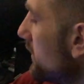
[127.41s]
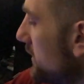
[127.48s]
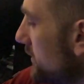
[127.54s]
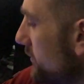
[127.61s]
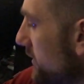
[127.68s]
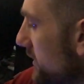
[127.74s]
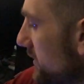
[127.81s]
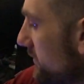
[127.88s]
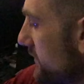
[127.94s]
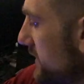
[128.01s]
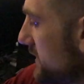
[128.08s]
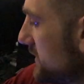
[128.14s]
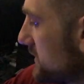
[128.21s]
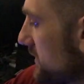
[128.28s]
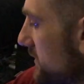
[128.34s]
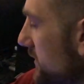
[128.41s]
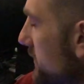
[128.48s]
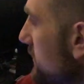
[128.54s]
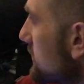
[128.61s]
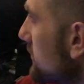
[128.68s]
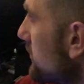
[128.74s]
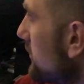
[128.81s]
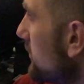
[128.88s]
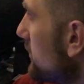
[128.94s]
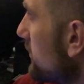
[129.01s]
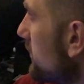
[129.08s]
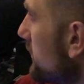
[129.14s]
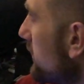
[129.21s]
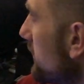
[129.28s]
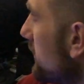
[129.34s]
Then we're going to have these lights
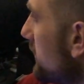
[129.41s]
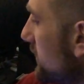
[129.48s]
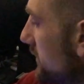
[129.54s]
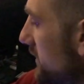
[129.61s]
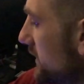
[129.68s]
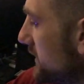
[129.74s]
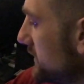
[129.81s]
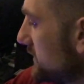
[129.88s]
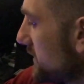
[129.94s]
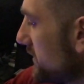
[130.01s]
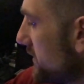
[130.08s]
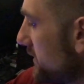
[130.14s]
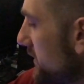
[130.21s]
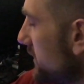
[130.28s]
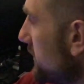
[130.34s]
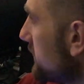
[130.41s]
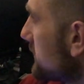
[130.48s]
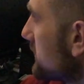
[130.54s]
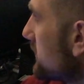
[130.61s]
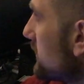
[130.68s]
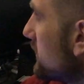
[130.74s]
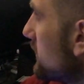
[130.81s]
on, these lights,